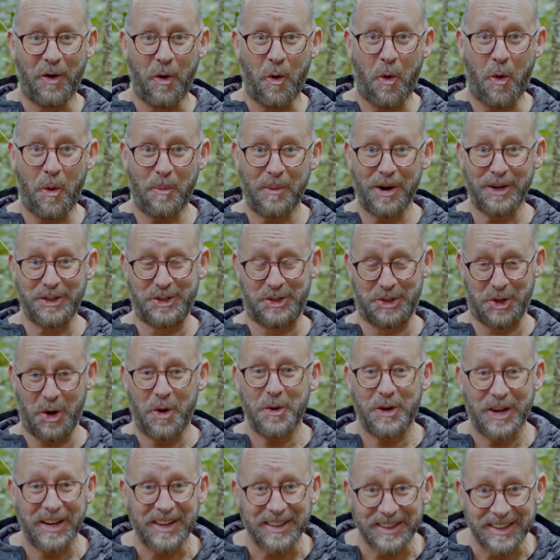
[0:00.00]
Almost
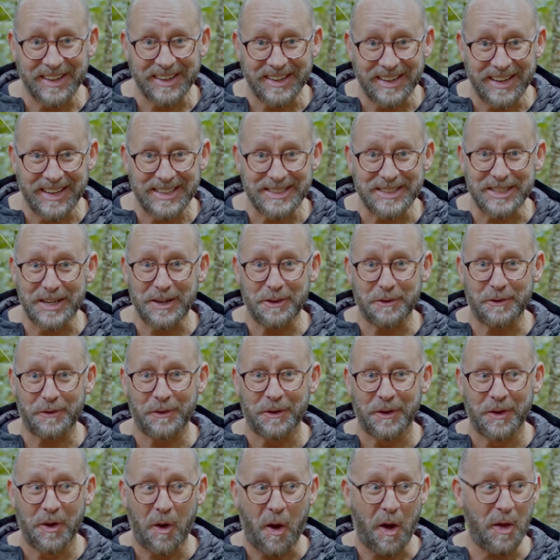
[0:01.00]
jokingly, as
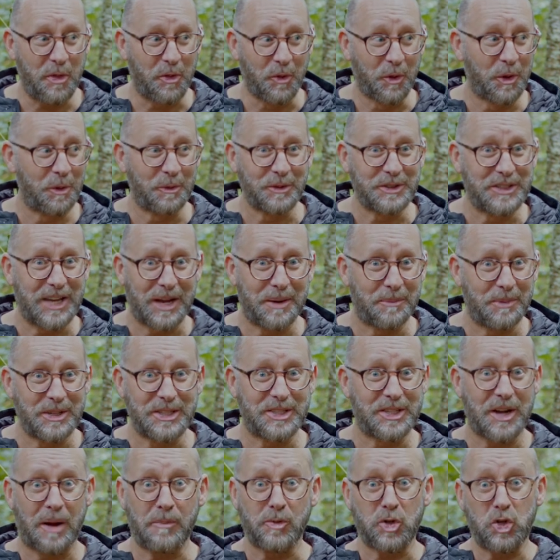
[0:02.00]
if I thought it was going to be
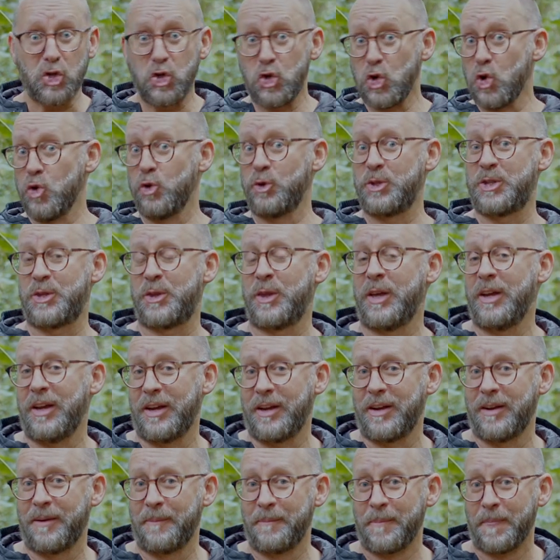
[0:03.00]
some huge
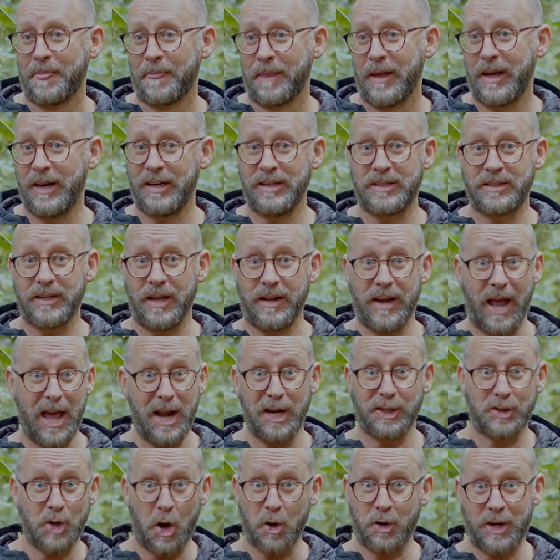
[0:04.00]
thing. And he said, and
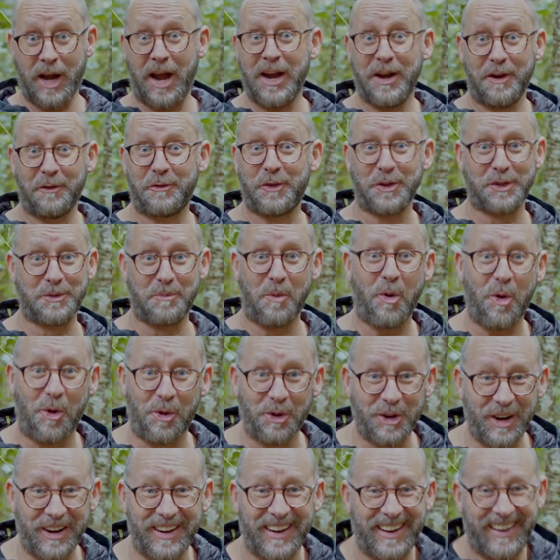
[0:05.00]
it's okay if there's
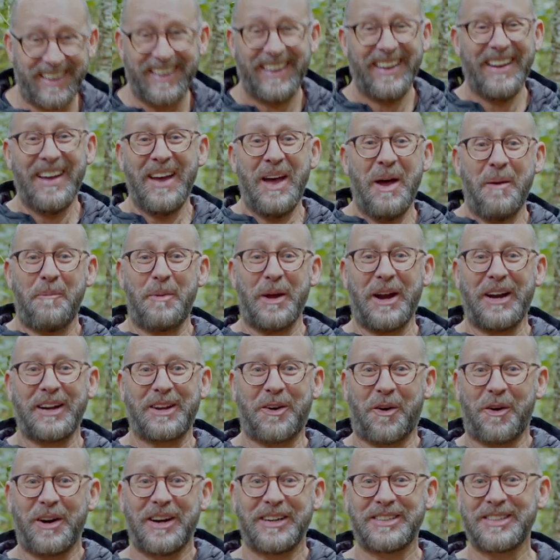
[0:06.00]
more. But it
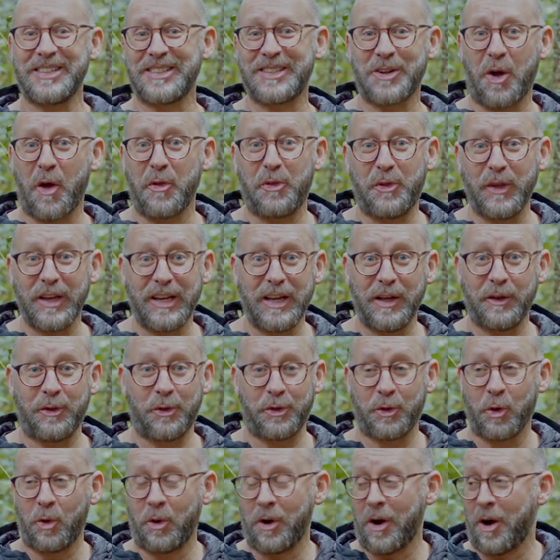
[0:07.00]
kind of just, I think he
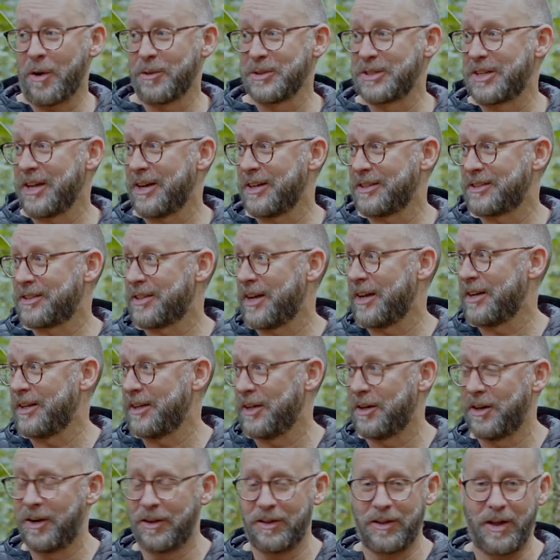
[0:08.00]
thought I was going to say,
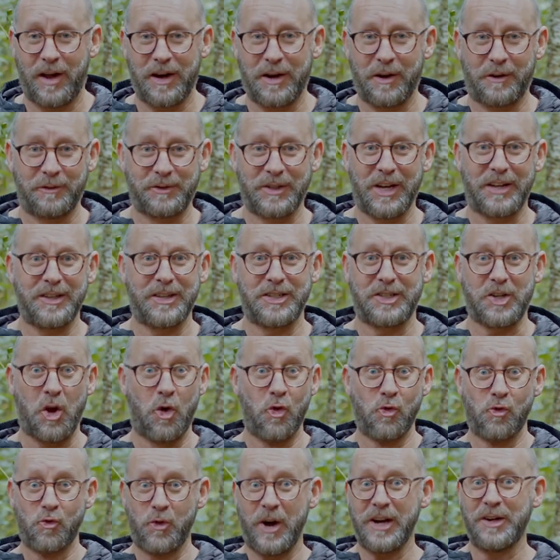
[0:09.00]
you know, like I've done this
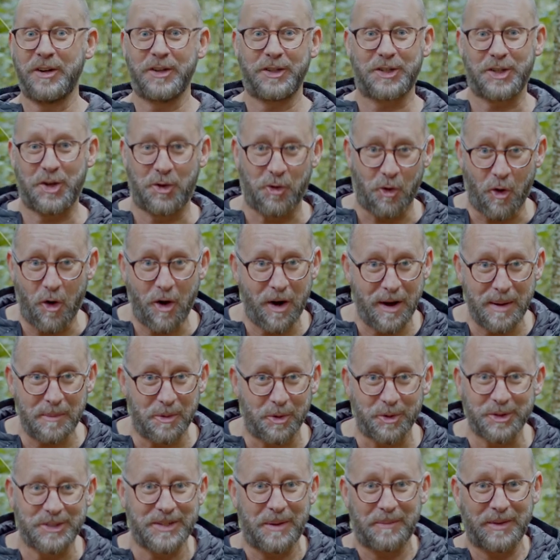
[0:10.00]
horrendous crime
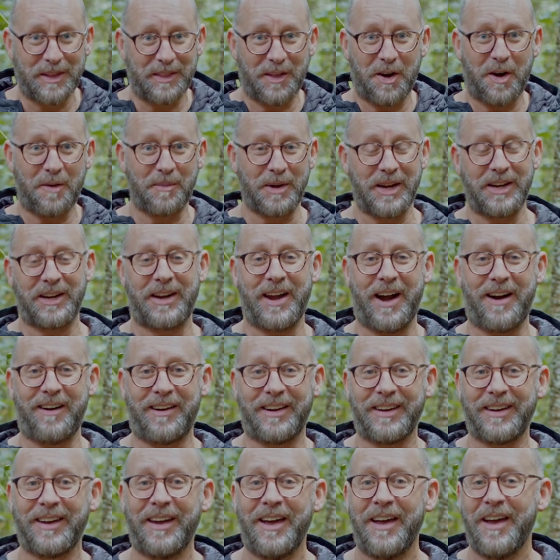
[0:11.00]
or something that I've been
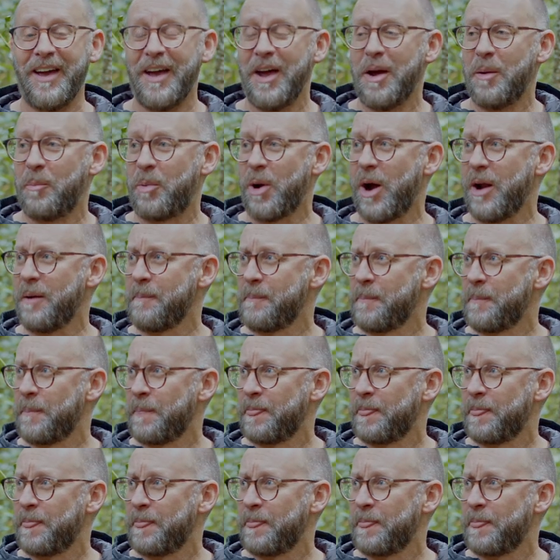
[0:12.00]
carrying. But